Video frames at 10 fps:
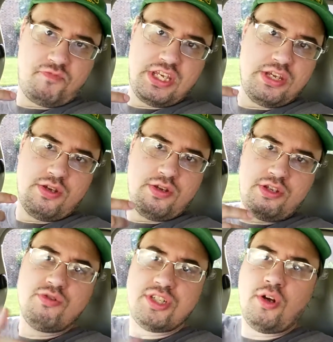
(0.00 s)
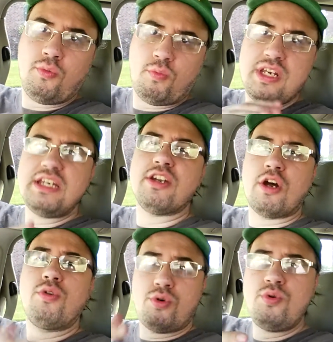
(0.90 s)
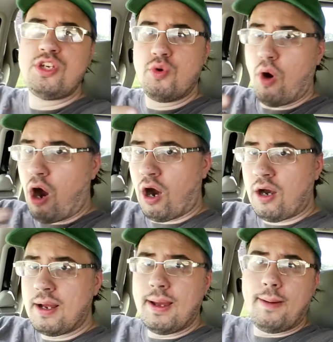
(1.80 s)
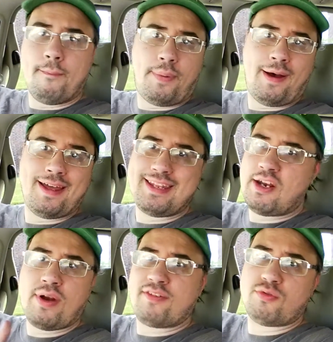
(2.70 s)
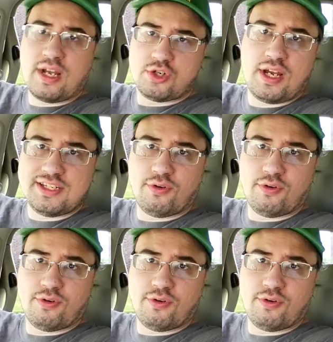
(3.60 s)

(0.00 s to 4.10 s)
You still need to know who you are, but you don't have to rate traits